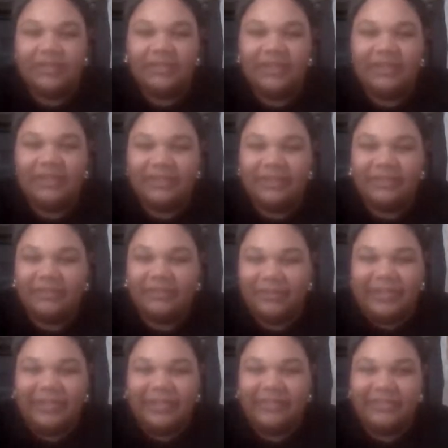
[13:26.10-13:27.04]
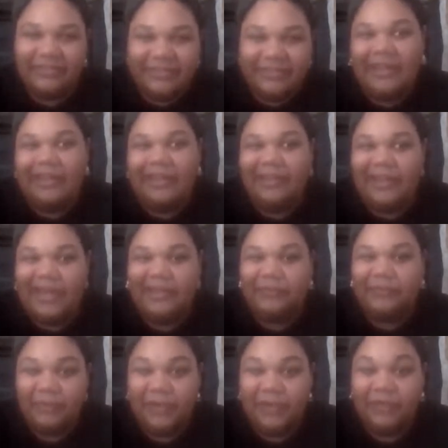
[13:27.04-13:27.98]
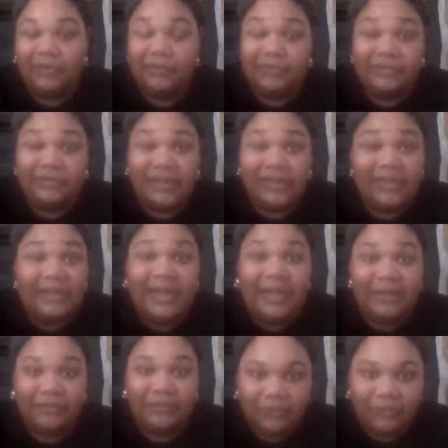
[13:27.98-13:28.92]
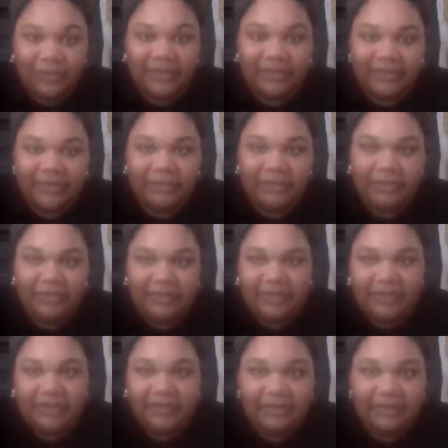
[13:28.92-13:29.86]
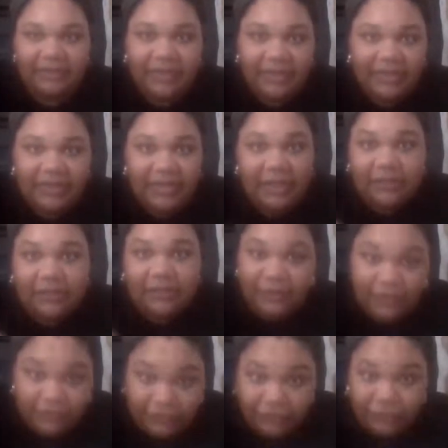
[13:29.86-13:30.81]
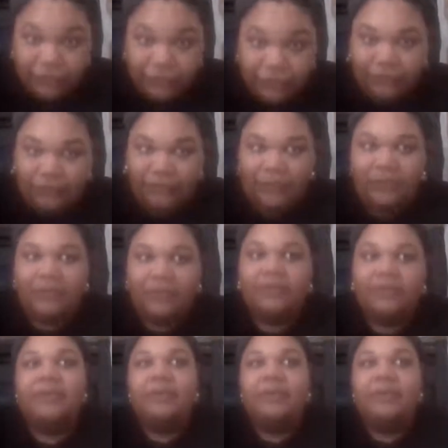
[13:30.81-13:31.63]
it doesn't really sell as well or sell as quickly, because it's unusual.